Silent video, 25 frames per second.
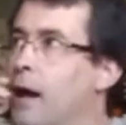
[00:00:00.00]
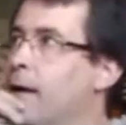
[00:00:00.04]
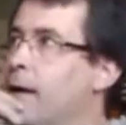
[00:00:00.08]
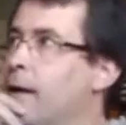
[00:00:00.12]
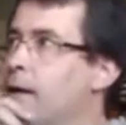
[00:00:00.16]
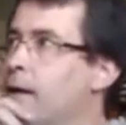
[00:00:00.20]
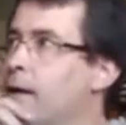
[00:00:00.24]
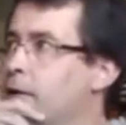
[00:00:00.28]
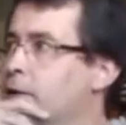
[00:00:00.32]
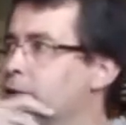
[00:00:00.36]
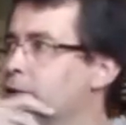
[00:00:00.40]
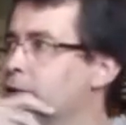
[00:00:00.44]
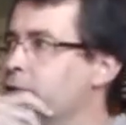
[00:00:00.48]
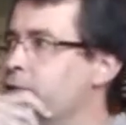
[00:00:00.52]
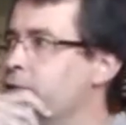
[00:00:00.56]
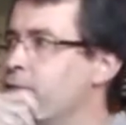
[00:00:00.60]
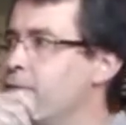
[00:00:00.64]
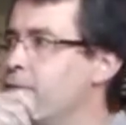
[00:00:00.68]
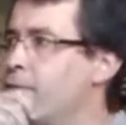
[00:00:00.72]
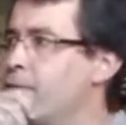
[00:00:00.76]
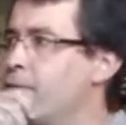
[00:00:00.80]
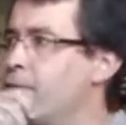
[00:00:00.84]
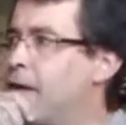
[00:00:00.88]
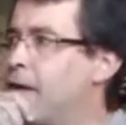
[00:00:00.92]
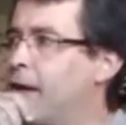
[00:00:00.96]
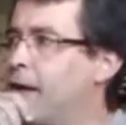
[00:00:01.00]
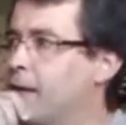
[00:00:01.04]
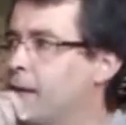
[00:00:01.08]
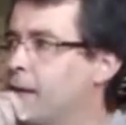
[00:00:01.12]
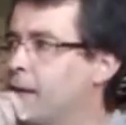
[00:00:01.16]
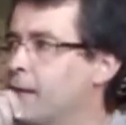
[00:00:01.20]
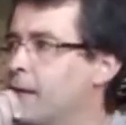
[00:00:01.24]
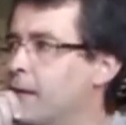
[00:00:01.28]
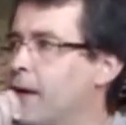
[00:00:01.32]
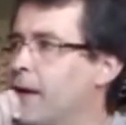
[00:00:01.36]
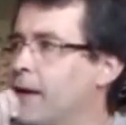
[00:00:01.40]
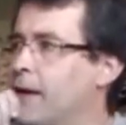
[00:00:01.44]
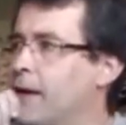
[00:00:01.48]
In fact,
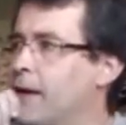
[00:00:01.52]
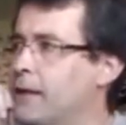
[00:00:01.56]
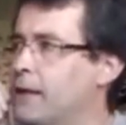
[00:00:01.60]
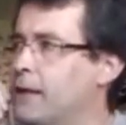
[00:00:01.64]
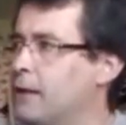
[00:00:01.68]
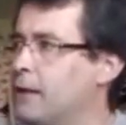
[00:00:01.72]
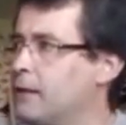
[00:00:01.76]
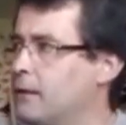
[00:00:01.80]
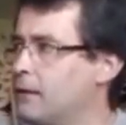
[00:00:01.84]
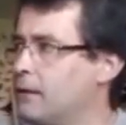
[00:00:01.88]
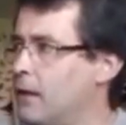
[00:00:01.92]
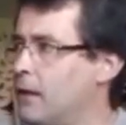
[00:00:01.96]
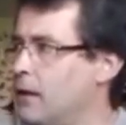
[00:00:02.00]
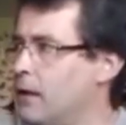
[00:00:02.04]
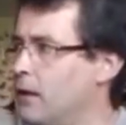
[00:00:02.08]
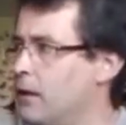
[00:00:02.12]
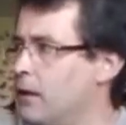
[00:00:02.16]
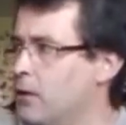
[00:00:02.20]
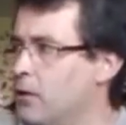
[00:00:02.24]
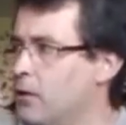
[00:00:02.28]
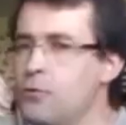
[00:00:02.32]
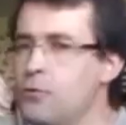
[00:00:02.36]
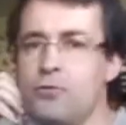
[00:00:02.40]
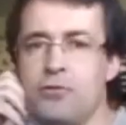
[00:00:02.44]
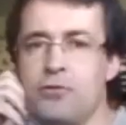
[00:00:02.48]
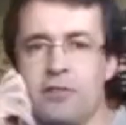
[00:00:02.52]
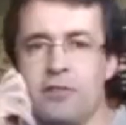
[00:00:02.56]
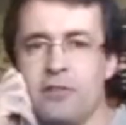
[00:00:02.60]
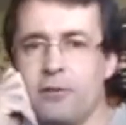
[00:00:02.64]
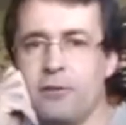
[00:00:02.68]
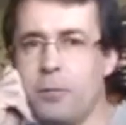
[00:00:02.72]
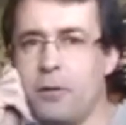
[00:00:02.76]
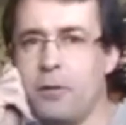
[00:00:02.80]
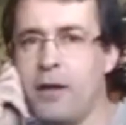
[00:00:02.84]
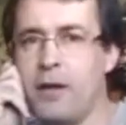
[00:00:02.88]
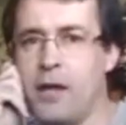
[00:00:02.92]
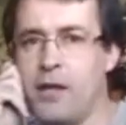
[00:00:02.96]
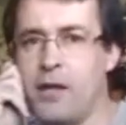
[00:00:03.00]
I get a huge
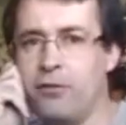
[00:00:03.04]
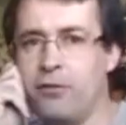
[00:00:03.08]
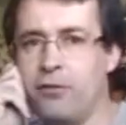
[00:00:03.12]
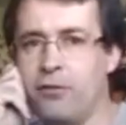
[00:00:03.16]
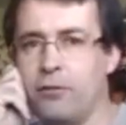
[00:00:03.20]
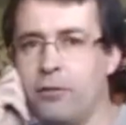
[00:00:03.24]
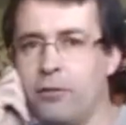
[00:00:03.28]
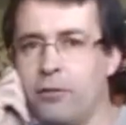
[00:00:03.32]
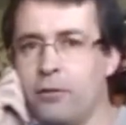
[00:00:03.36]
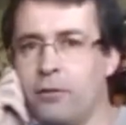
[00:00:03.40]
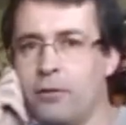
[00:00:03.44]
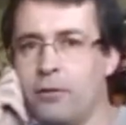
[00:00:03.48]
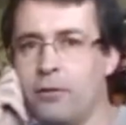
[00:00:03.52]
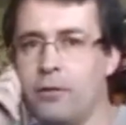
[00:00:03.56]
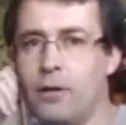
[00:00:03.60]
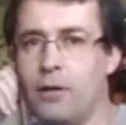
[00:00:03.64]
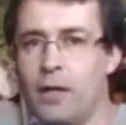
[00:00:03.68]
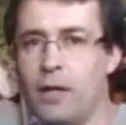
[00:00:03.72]
inspiration